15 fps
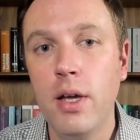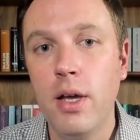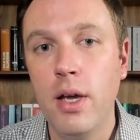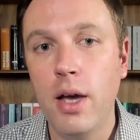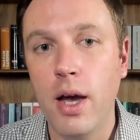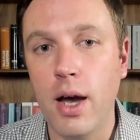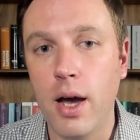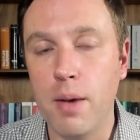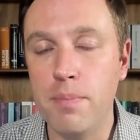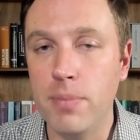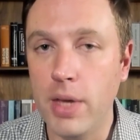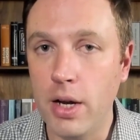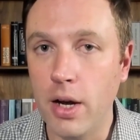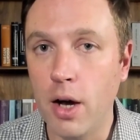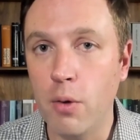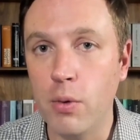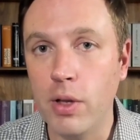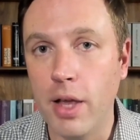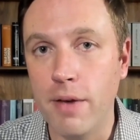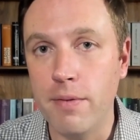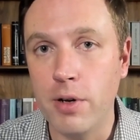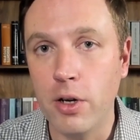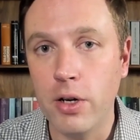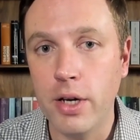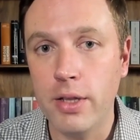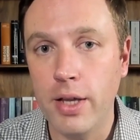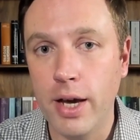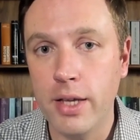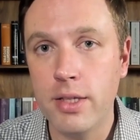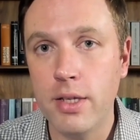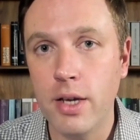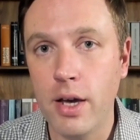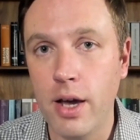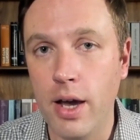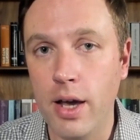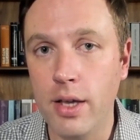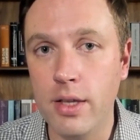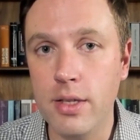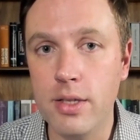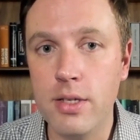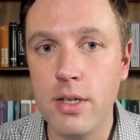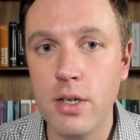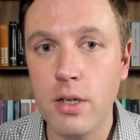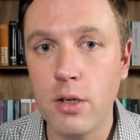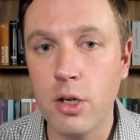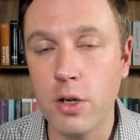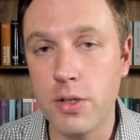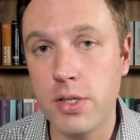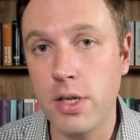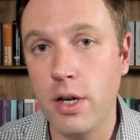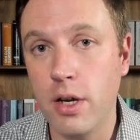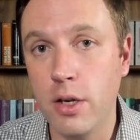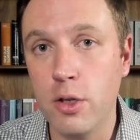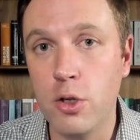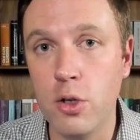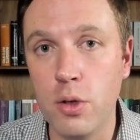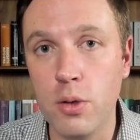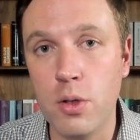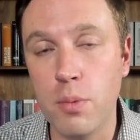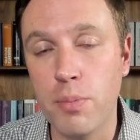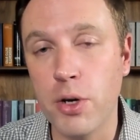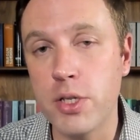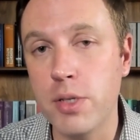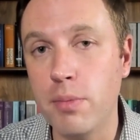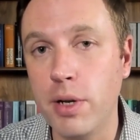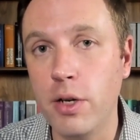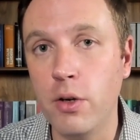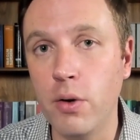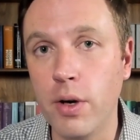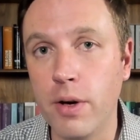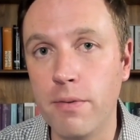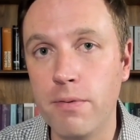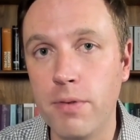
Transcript: Then I will have a look at that and consider to possibly do a